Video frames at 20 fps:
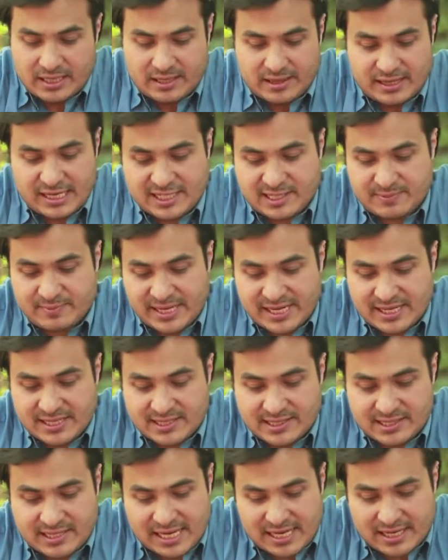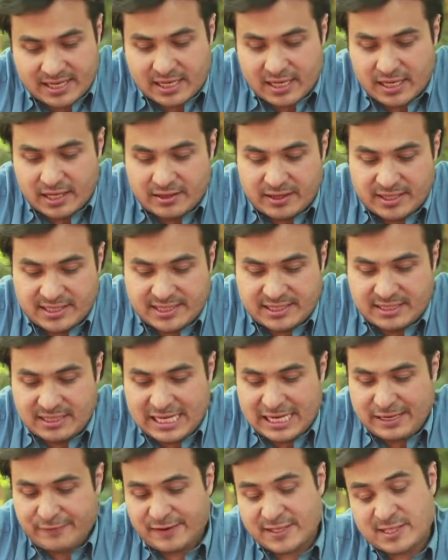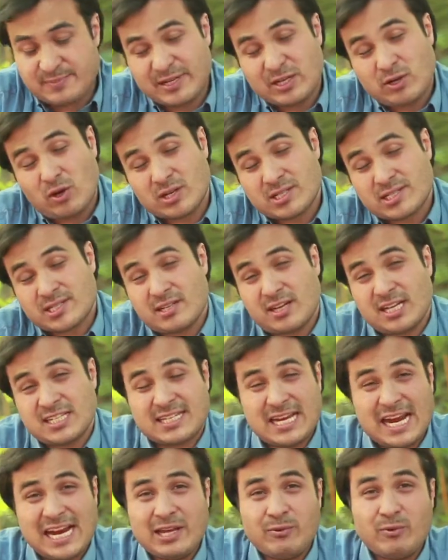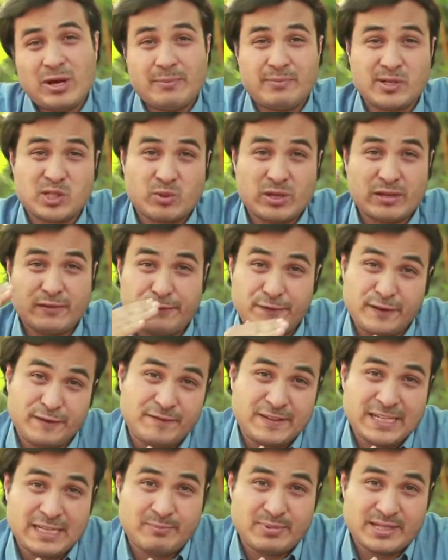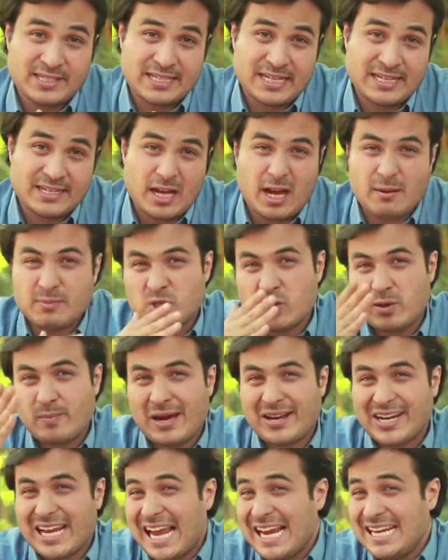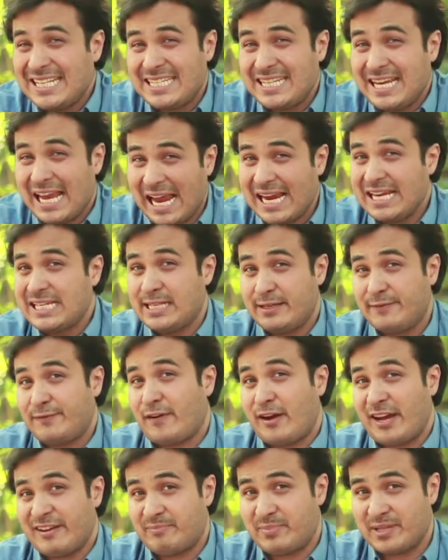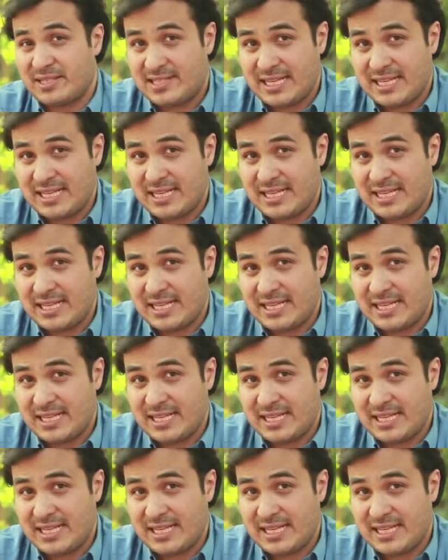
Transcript: This means that the leaf has been oxidized anywhere between 15% up to about 80-85%.